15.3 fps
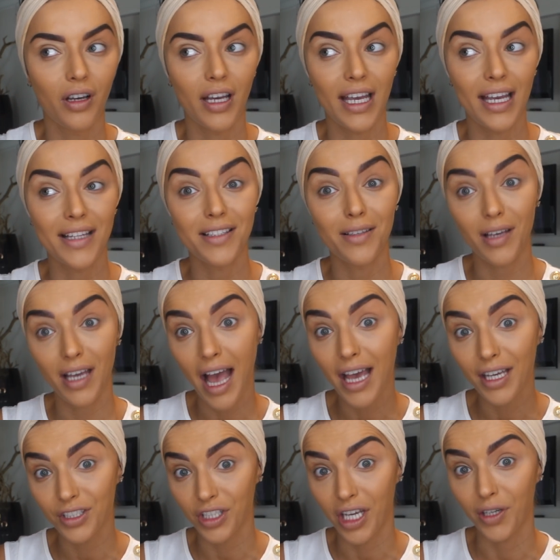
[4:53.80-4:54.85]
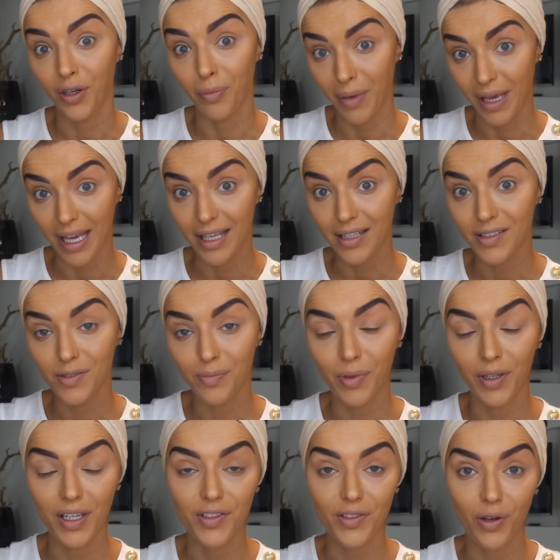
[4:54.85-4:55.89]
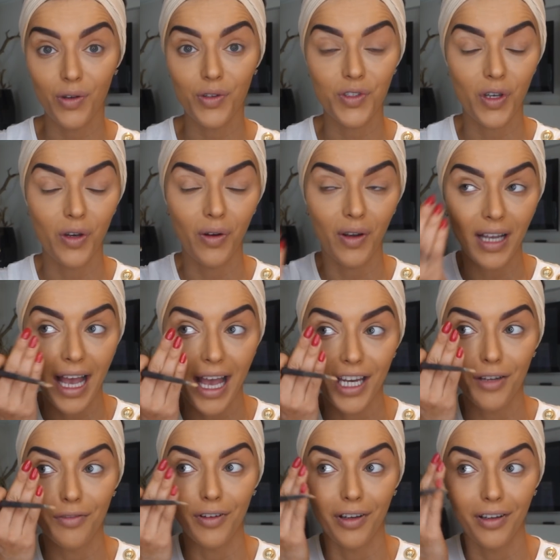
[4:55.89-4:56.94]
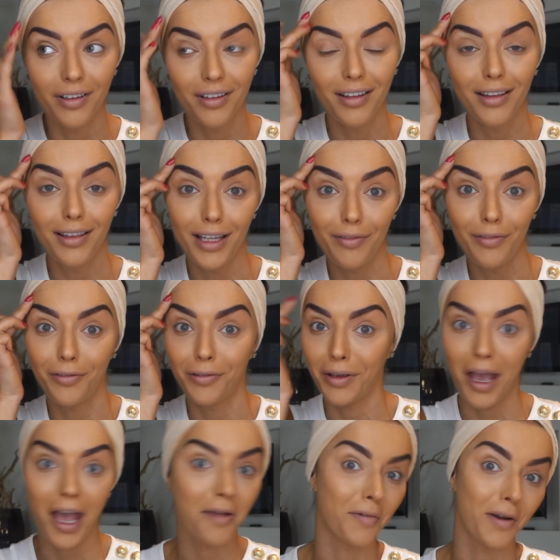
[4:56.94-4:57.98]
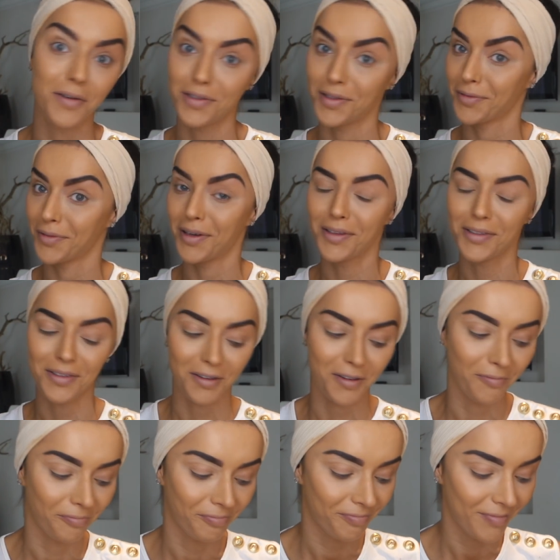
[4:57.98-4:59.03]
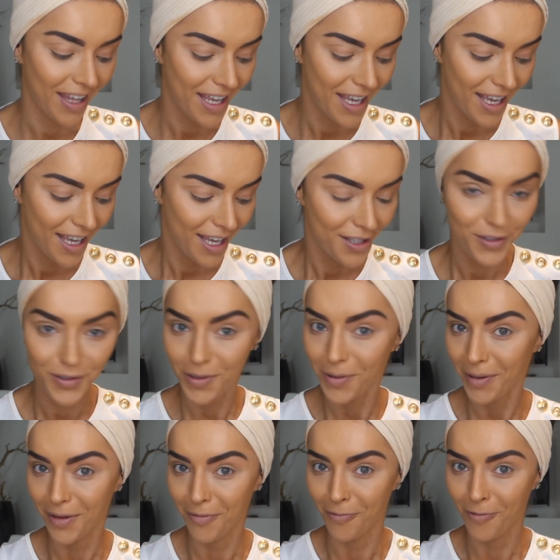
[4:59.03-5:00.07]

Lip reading: it's an eyeshadow base, but it's also kind of a lift for your eyebrows as well. So 2 in